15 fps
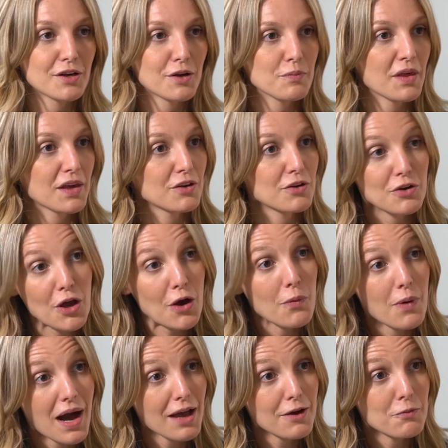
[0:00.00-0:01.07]
And I'm like,
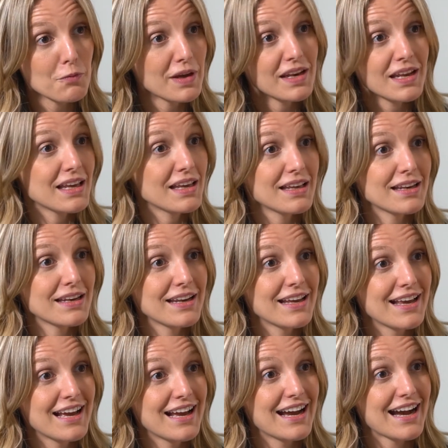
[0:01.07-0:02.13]
no, I went in,
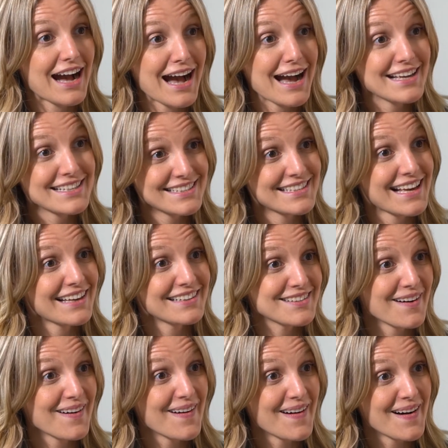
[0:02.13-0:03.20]
I signed
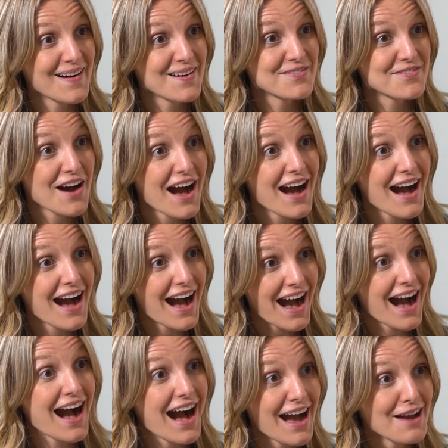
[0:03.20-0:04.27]
off,
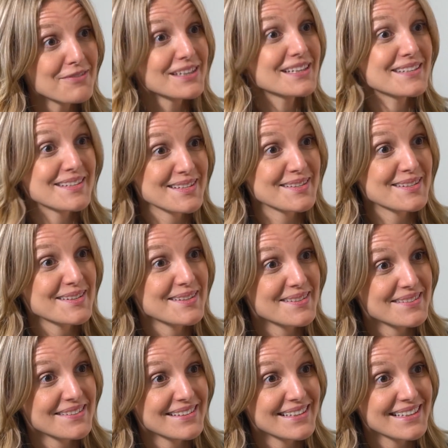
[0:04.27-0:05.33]
I went into
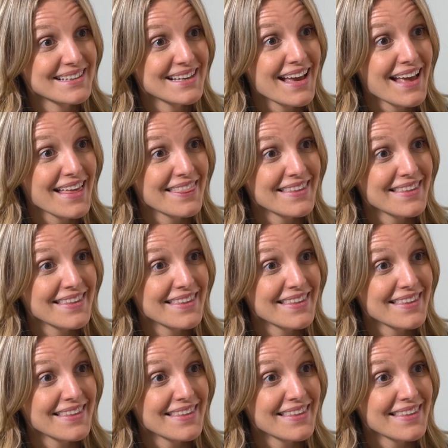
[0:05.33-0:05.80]
surgery.